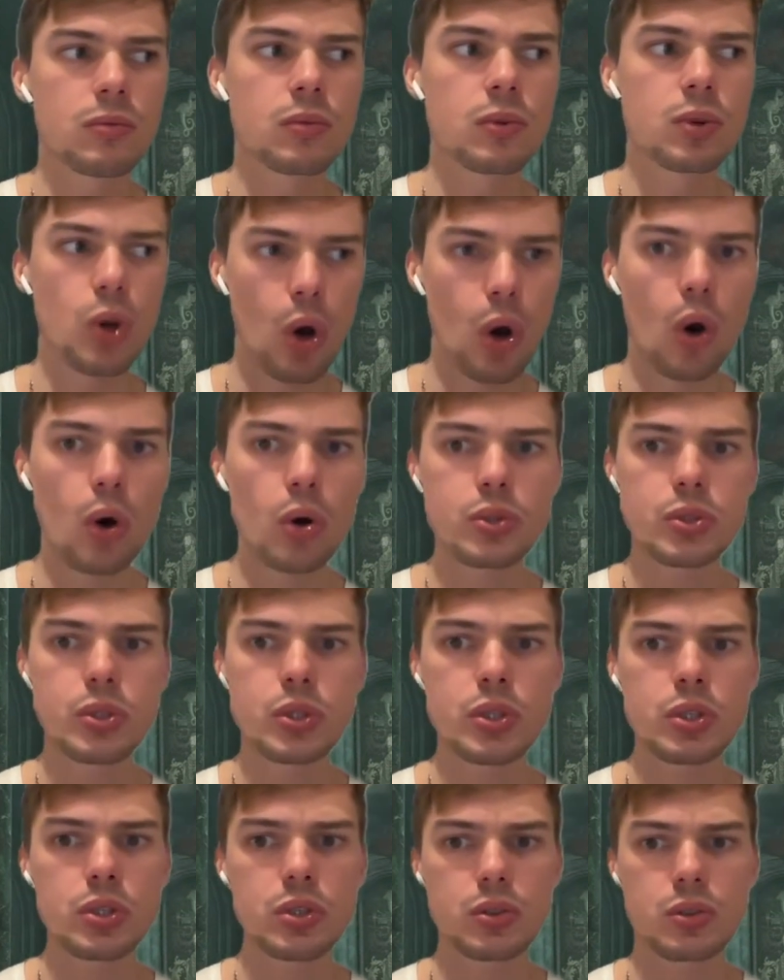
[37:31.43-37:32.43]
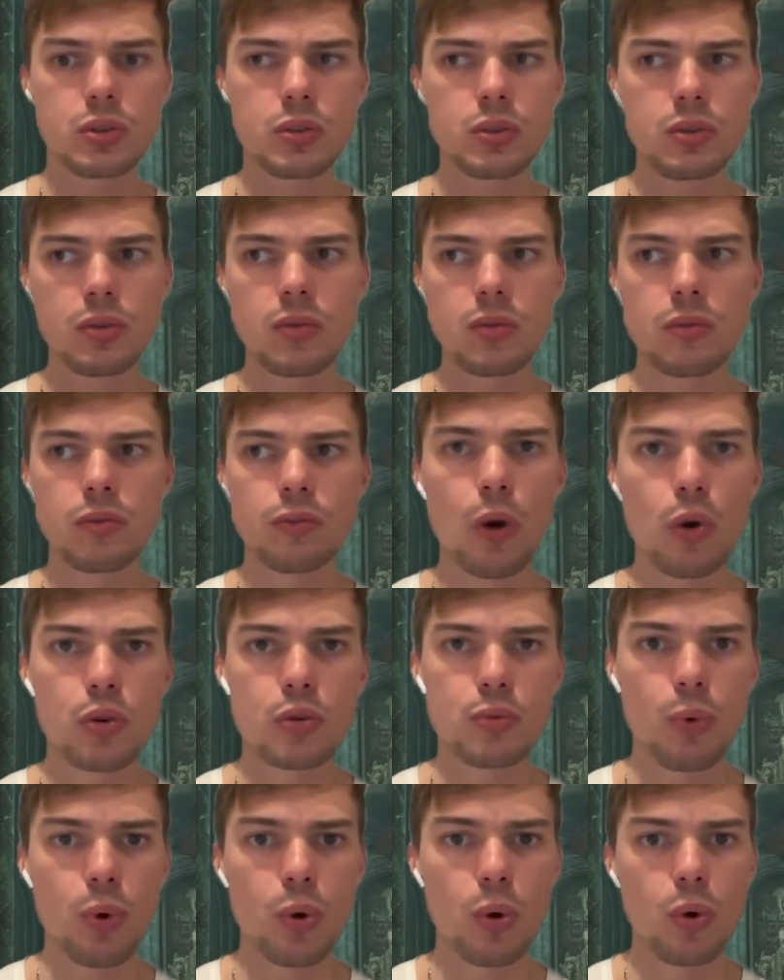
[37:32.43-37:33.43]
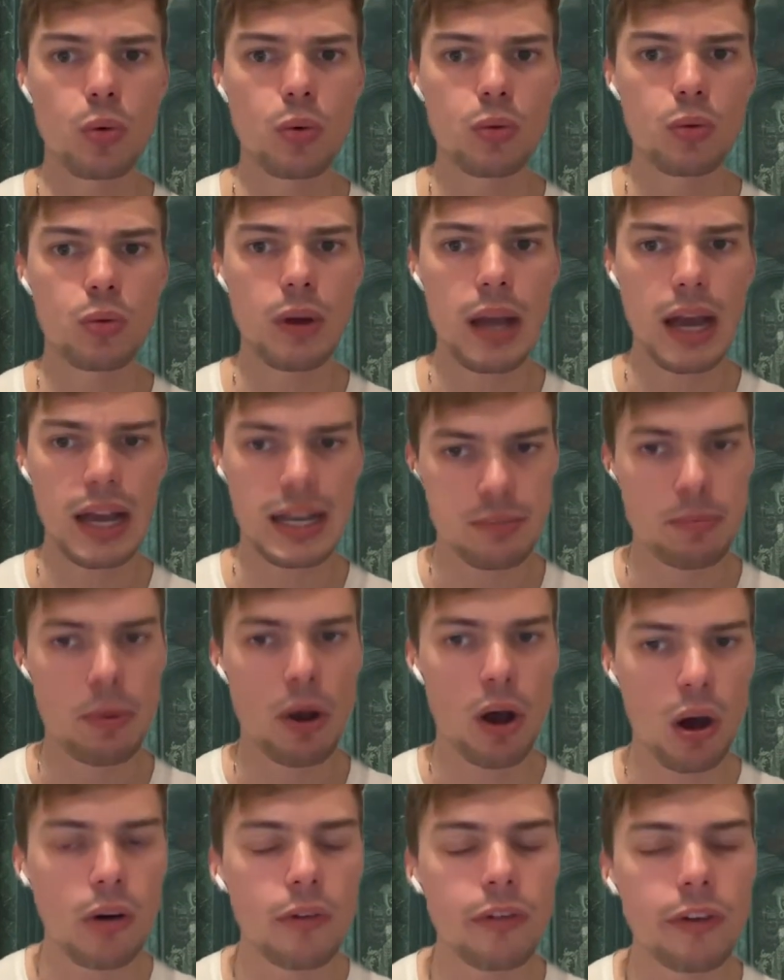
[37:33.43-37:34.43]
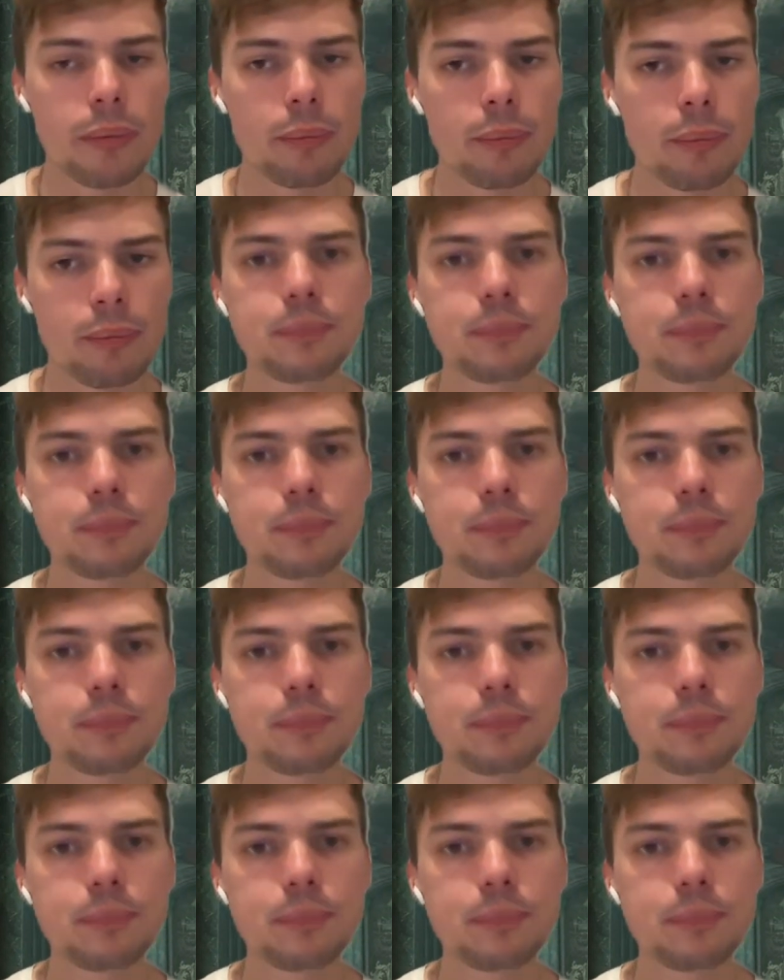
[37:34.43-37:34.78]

got Voldemort as a part of him.